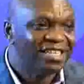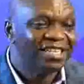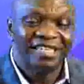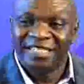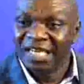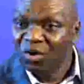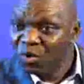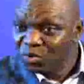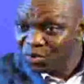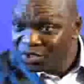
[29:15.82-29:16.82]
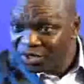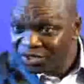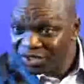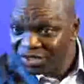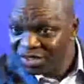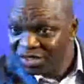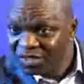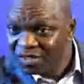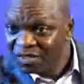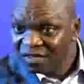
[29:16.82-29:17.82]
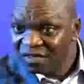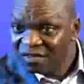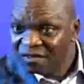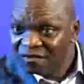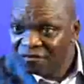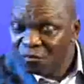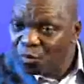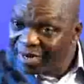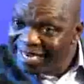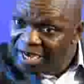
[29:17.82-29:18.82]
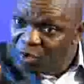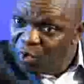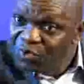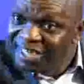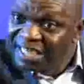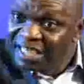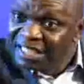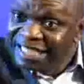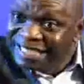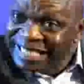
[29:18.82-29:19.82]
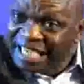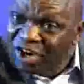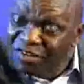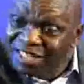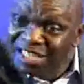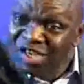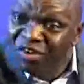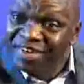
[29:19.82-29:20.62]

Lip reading: They don't go to church. But they know the security of their